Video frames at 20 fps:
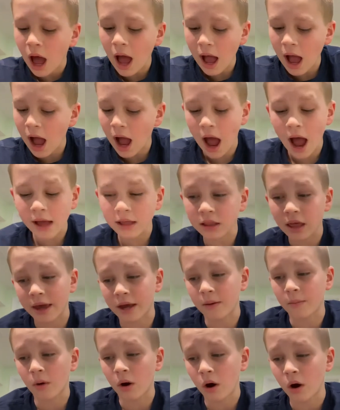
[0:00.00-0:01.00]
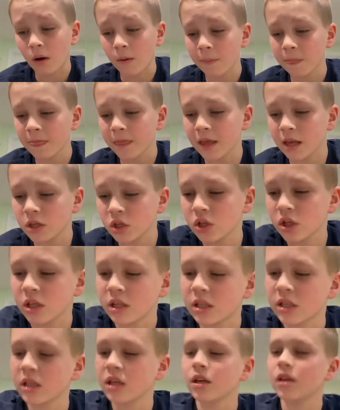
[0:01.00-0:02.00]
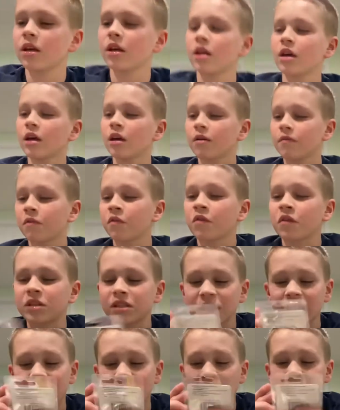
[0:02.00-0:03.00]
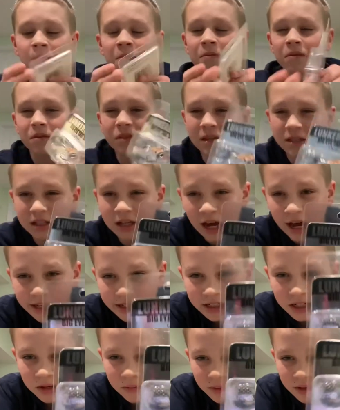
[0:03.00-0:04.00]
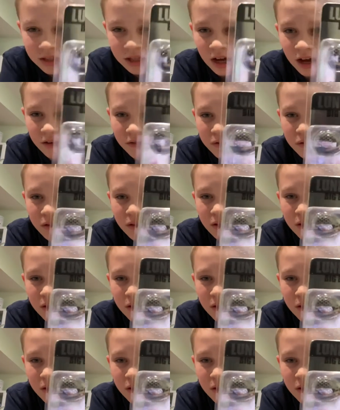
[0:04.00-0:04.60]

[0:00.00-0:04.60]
I like them all. It's just, for the slam, this guy is going to be tough.